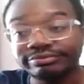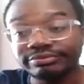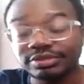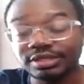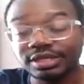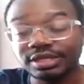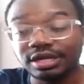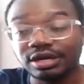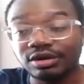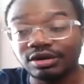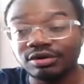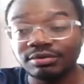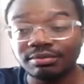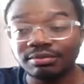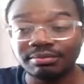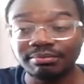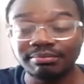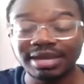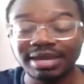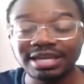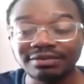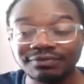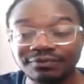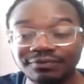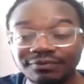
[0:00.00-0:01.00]
you know
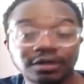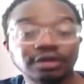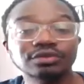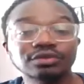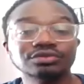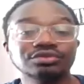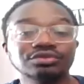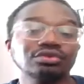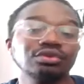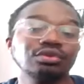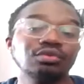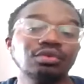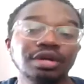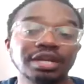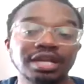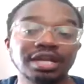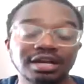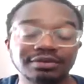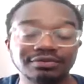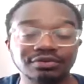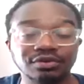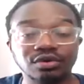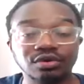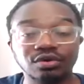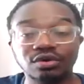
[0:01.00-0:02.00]
May 1st or
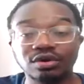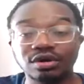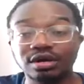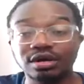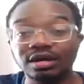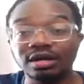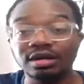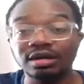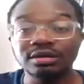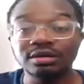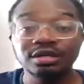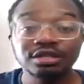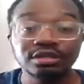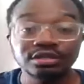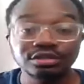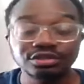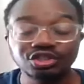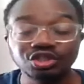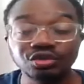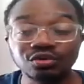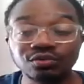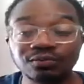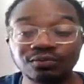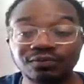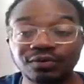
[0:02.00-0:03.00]
whatever or
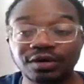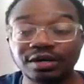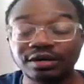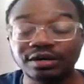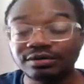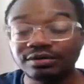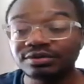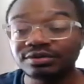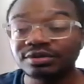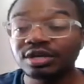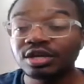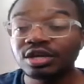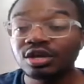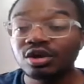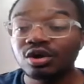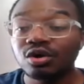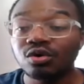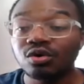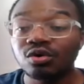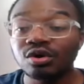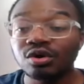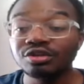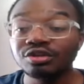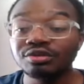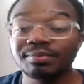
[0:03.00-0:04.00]
June 1st.
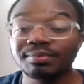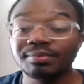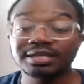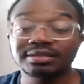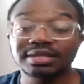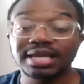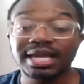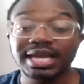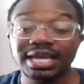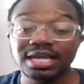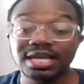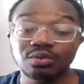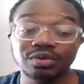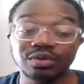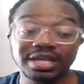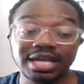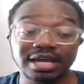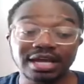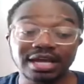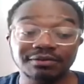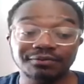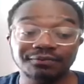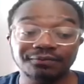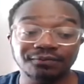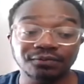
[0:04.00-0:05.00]
Or you may say, hey, we
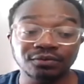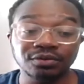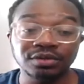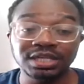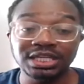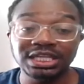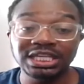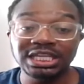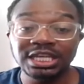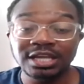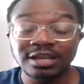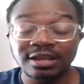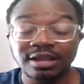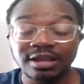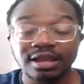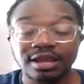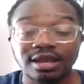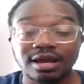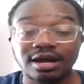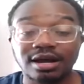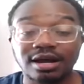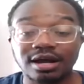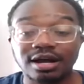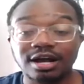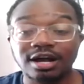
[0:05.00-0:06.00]
got a free,
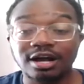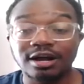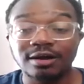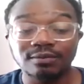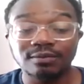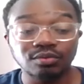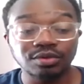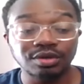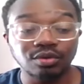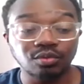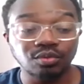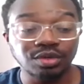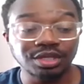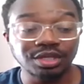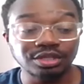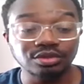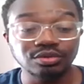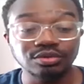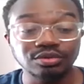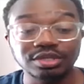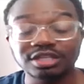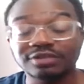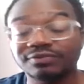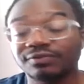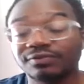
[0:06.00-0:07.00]
uh, we, we
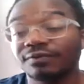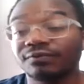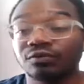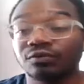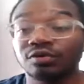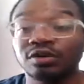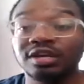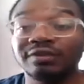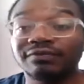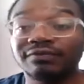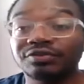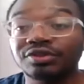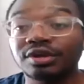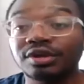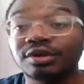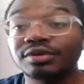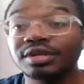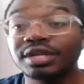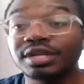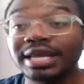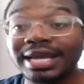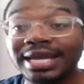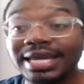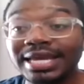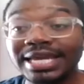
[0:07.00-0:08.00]
do this for free for
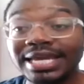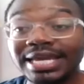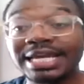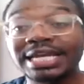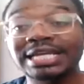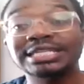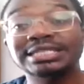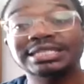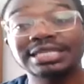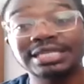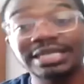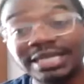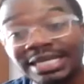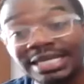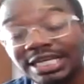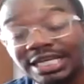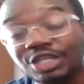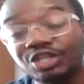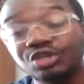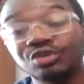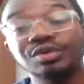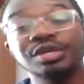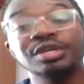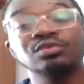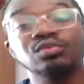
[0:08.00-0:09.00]
30 days, and then
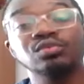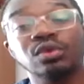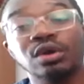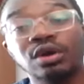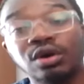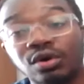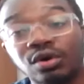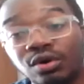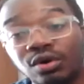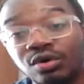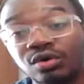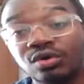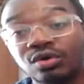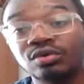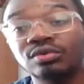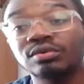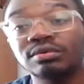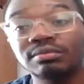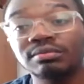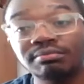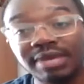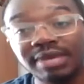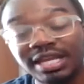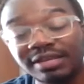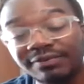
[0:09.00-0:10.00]
you enroll
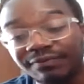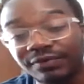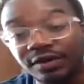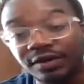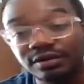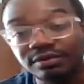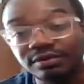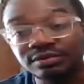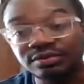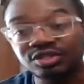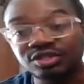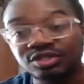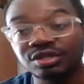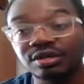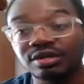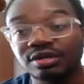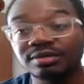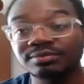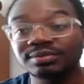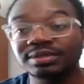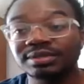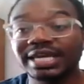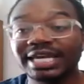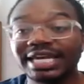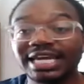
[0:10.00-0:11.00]
May 1st. You know what
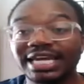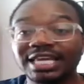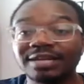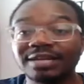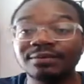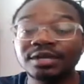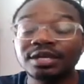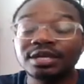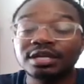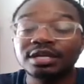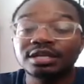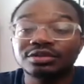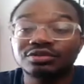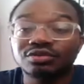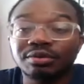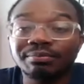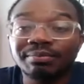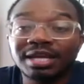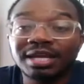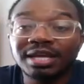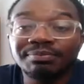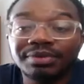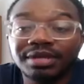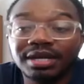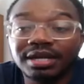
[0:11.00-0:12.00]
I'm saying? So it
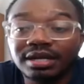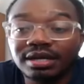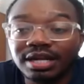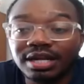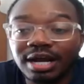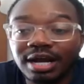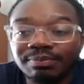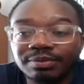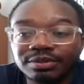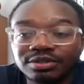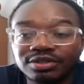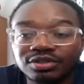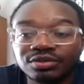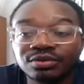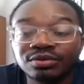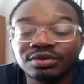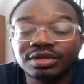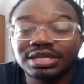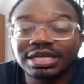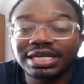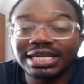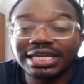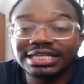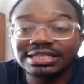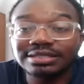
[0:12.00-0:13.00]
may be a good
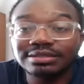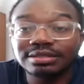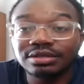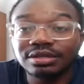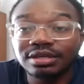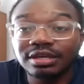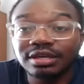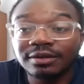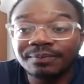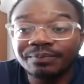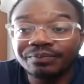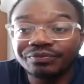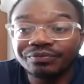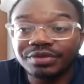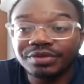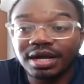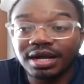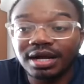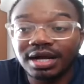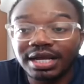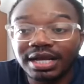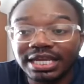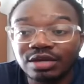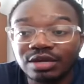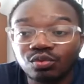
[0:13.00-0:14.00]
opportunity to
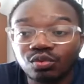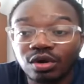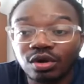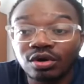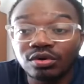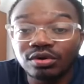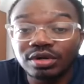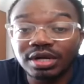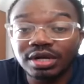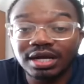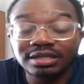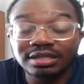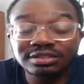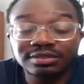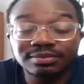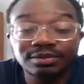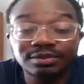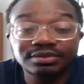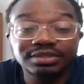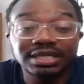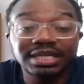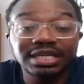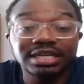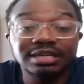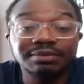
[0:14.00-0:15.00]
uh, enroll
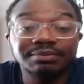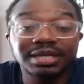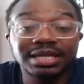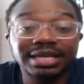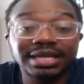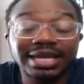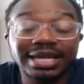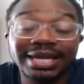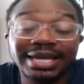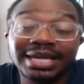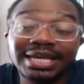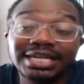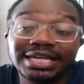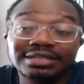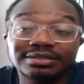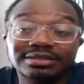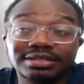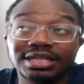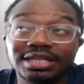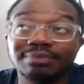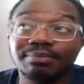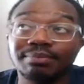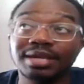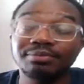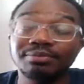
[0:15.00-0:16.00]
customers and get them engaged.
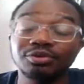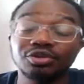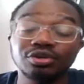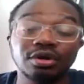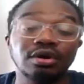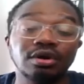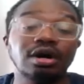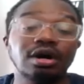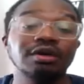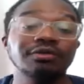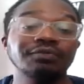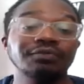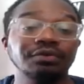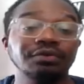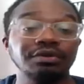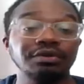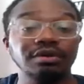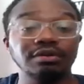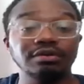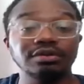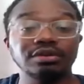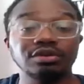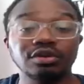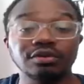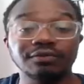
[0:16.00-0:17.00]
And maybe you don't offer
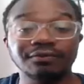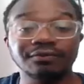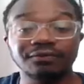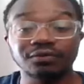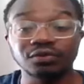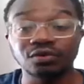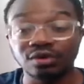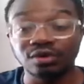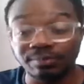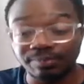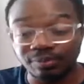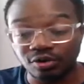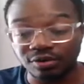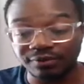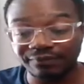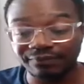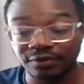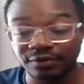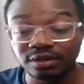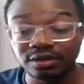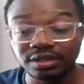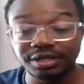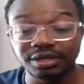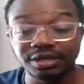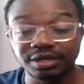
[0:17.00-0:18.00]
the, your full
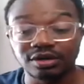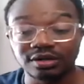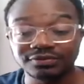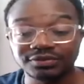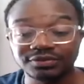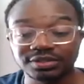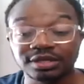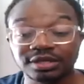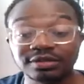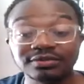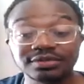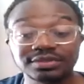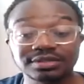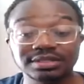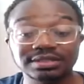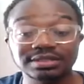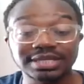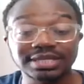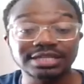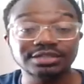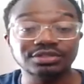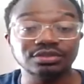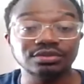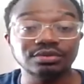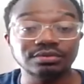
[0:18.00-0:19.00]
portfolio of services
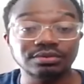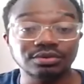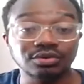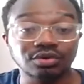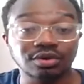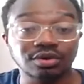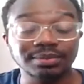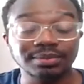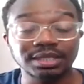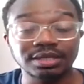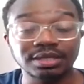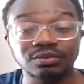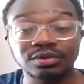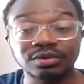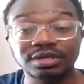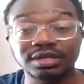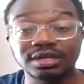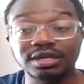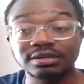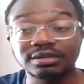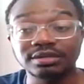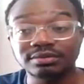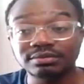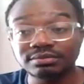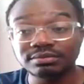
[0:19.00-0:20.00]
as you normally
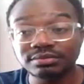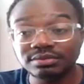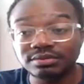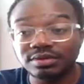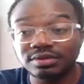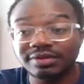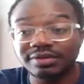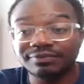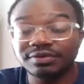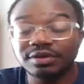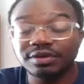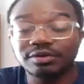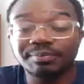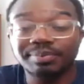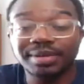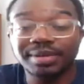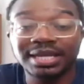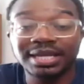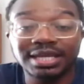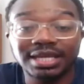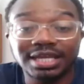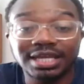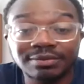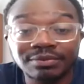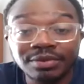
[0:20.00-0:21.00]
would if they were
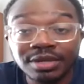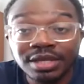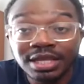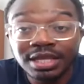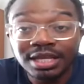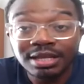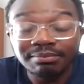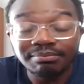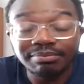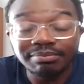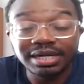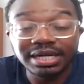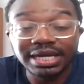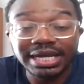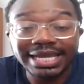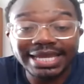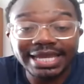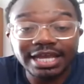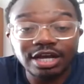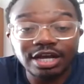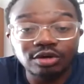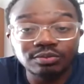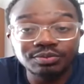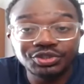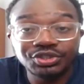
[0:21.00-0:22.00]
paying, but it
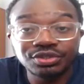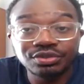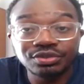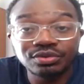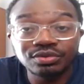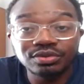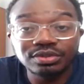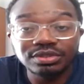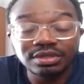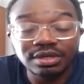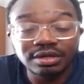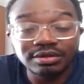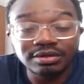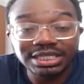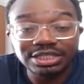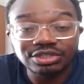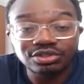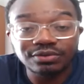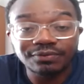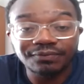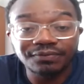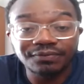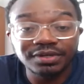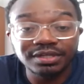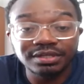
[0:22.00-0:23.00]
helps you, you know, get
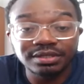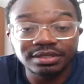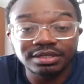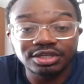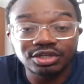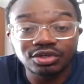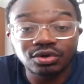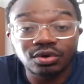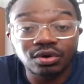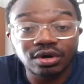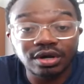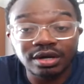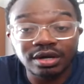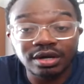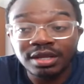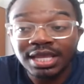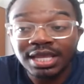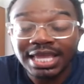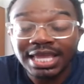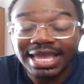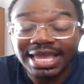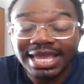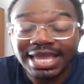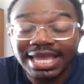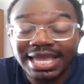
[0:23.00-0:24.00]
your foot in the door
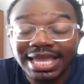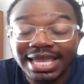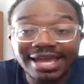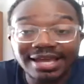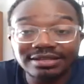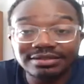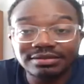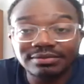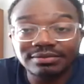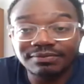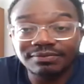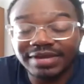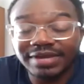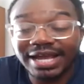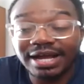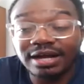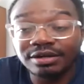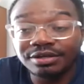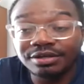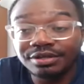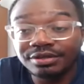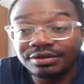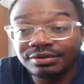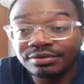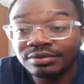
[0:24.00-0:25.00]
and add some
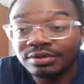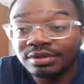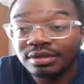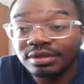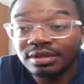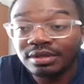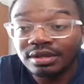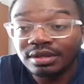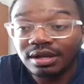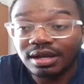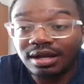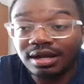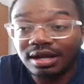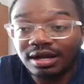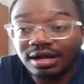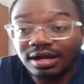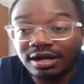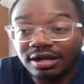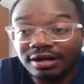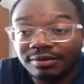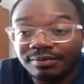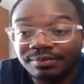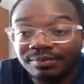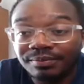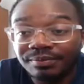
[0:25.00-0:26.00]
value,
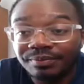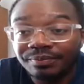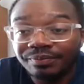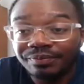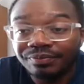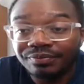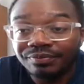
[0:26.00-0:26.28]
um,